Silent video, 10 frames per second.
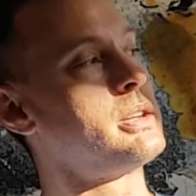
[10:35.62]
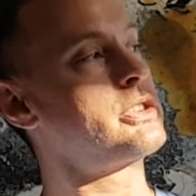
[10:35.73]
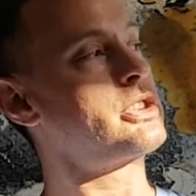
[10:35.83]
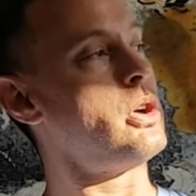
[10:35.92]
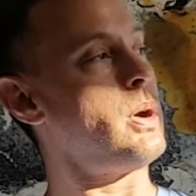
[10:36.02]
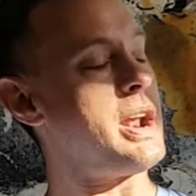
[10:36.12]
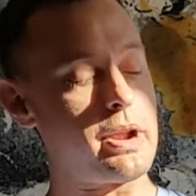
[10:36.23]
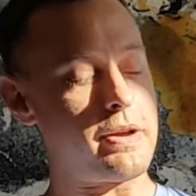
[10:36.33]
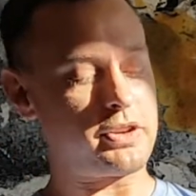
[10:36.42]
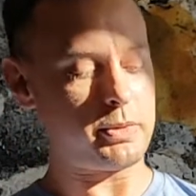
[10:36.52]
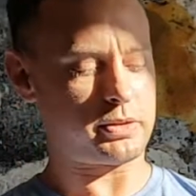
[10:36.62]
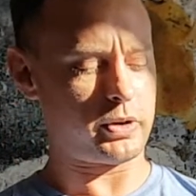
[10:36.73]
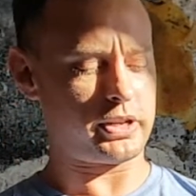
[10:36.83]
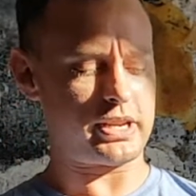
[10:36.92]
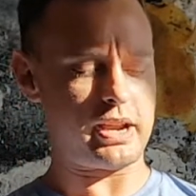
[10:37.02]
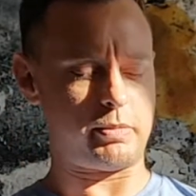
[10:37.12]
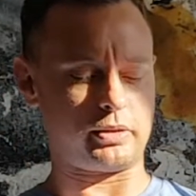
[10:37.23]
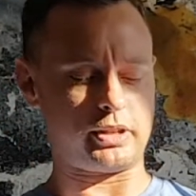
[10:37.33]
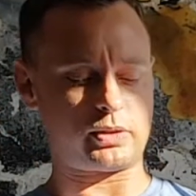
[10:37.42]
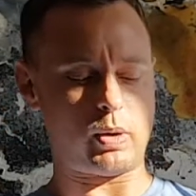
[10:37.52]
So I don't have too much more to say
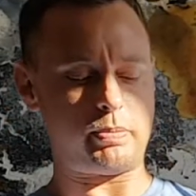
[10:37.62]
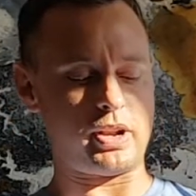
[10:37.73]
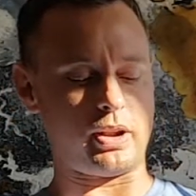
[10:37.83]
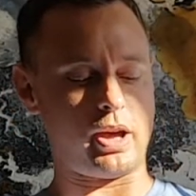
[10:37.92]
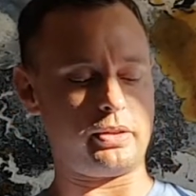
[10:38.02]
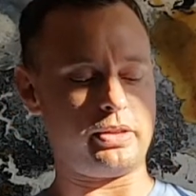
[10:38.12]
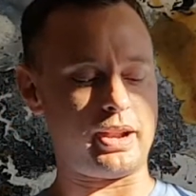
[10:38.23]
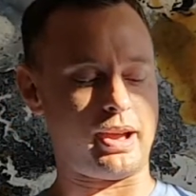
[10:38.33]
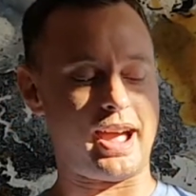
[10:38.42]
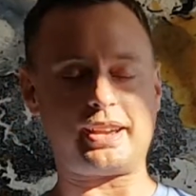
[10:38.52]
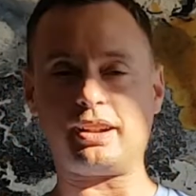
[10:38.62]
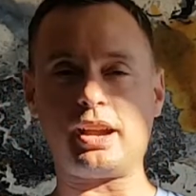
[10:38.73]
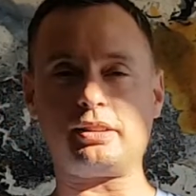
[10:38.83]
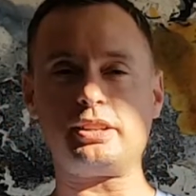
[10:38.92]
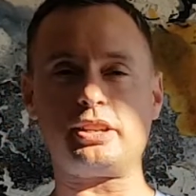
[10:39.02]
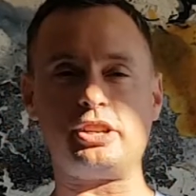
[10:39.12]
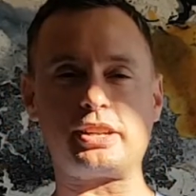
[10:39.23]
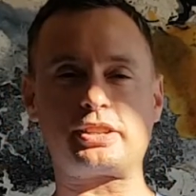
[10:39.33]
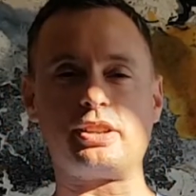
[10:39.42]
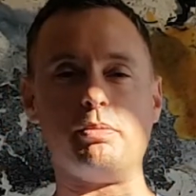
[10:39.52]
about this weapon other than I can highly
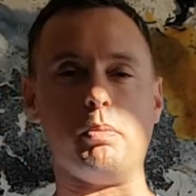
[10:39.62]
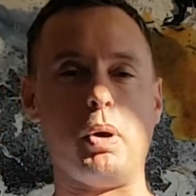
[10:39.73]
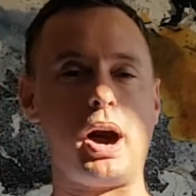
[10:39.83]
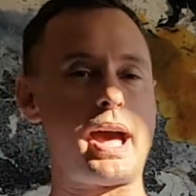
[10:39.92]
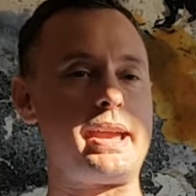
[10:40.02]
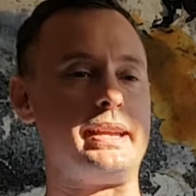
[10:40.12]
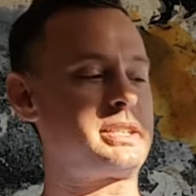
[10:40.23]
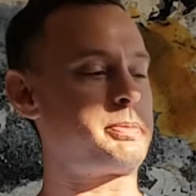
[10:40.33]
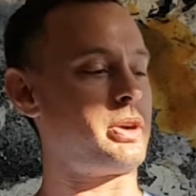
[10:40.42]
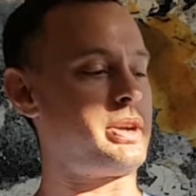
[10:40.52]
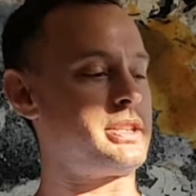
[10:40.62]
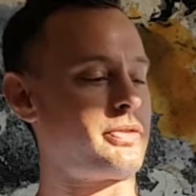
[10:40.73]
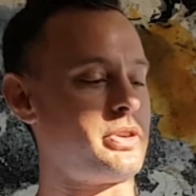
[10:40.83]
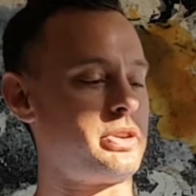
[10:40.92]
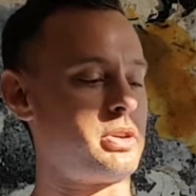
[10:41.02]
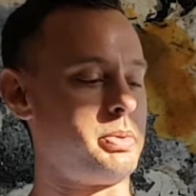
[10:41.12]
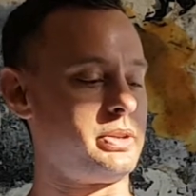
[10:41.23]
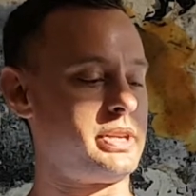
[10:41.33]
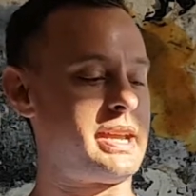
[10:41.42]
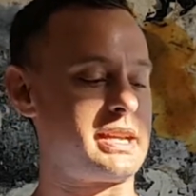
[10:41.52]
suggest them. My experience for
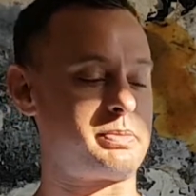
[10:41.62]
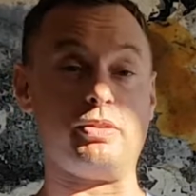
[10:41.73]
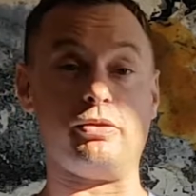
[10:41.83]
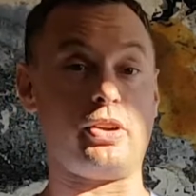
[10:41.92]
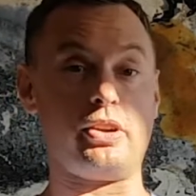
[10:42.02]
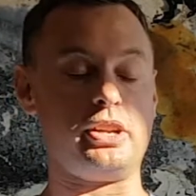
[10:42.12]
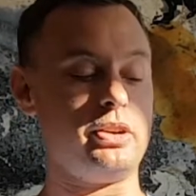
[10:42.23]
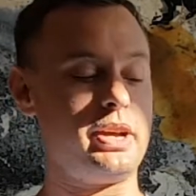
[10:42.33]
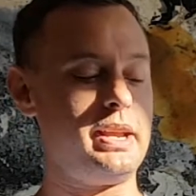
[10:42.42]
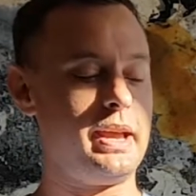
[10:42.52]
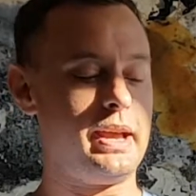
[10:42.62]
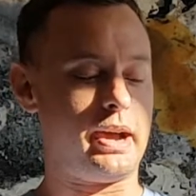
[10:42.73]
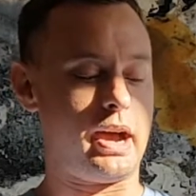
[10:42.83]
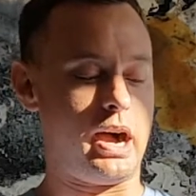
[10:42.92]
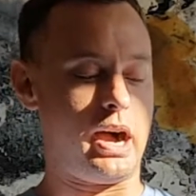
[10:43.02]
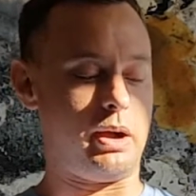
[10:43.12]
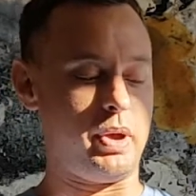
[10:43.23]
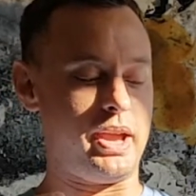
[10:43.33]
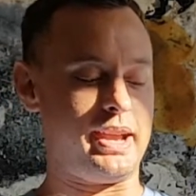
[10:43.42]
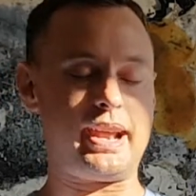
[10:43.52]
durability has been very good.
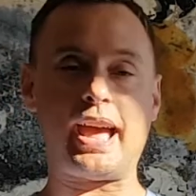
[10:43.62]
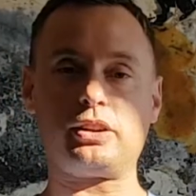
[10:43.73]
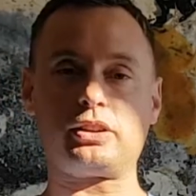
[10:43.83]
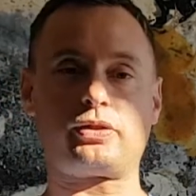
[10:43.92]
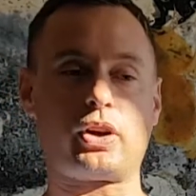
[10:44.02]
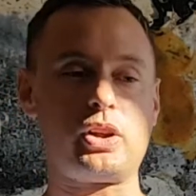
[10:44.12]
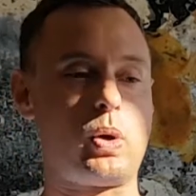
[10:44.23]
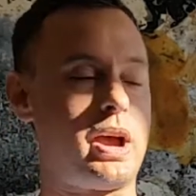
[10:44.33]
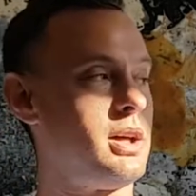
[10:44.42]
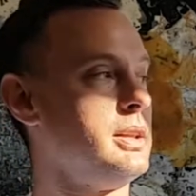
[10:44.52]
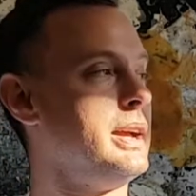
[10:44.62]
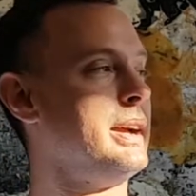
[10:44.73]
It handles very well.